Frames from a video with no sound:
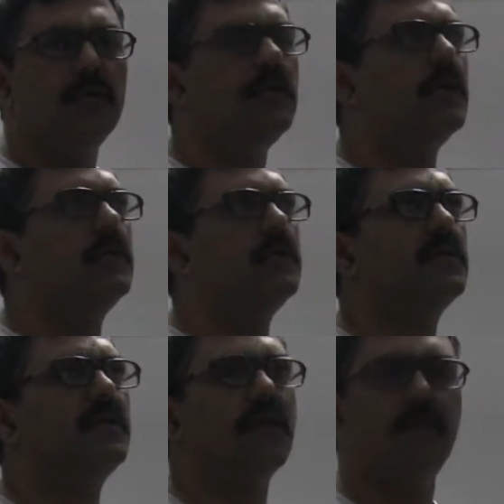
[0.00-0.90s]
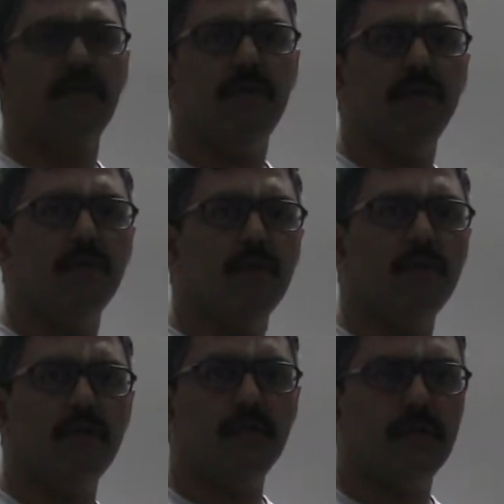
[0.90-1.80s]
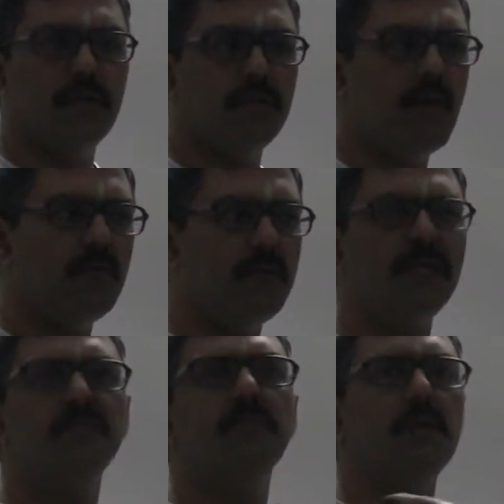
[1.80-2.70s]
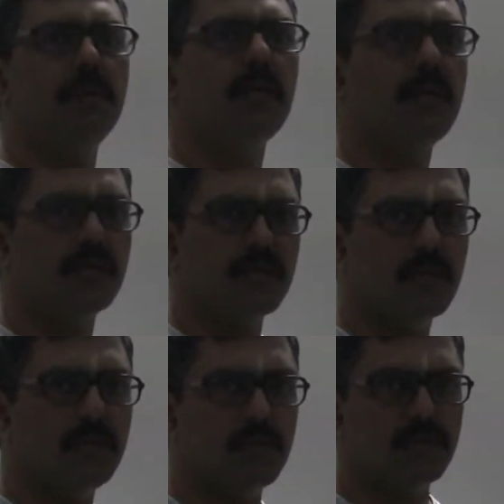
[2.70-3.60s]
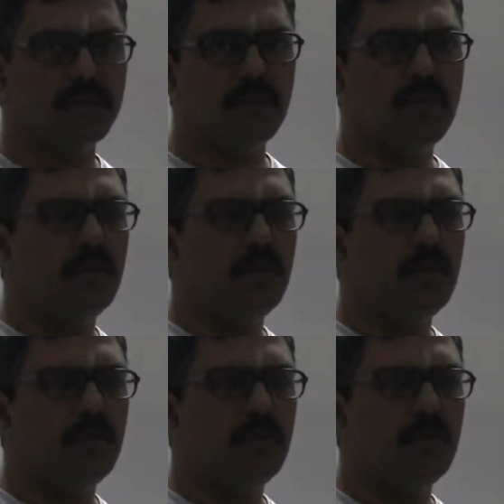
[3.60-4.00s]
and in the second video I will take some typical examples